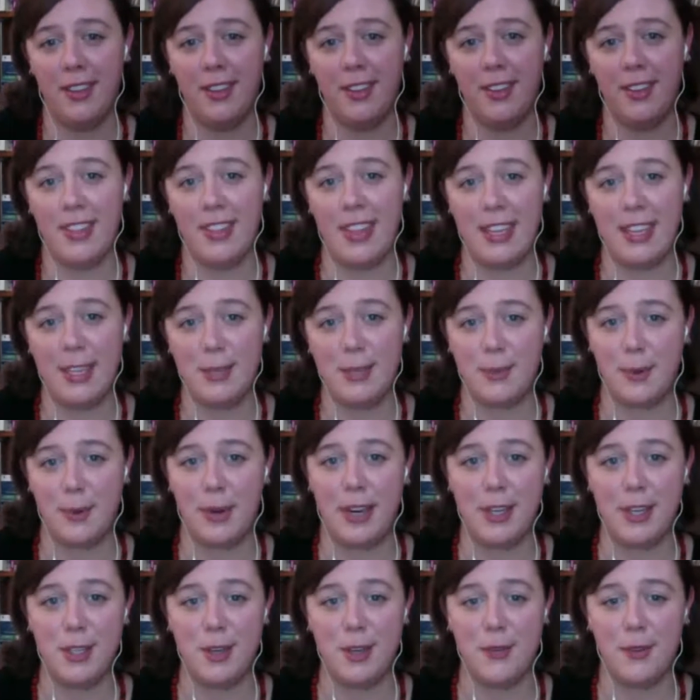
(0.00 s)
the
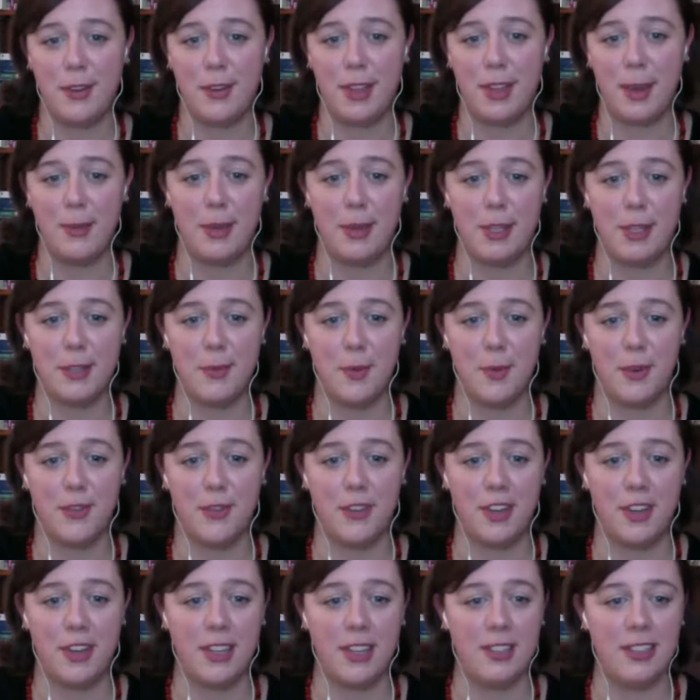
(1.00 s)
inspiration for that much more
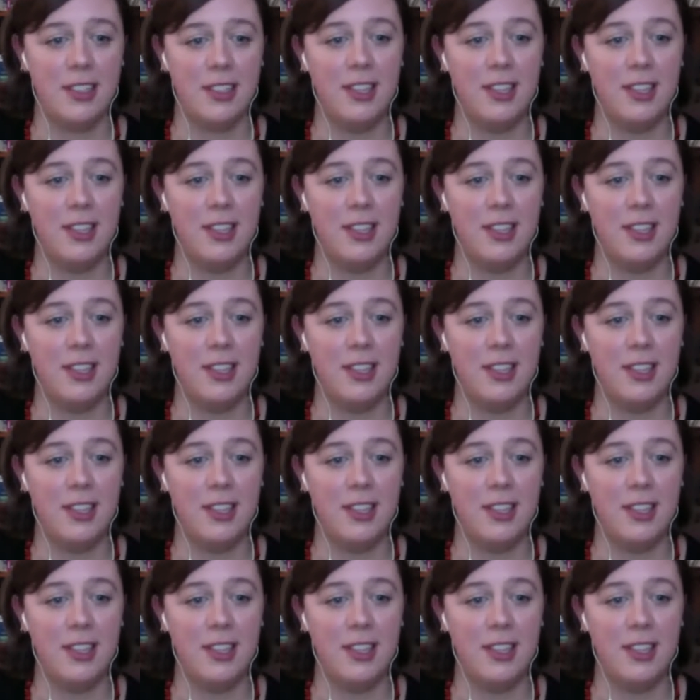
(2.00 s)
fun.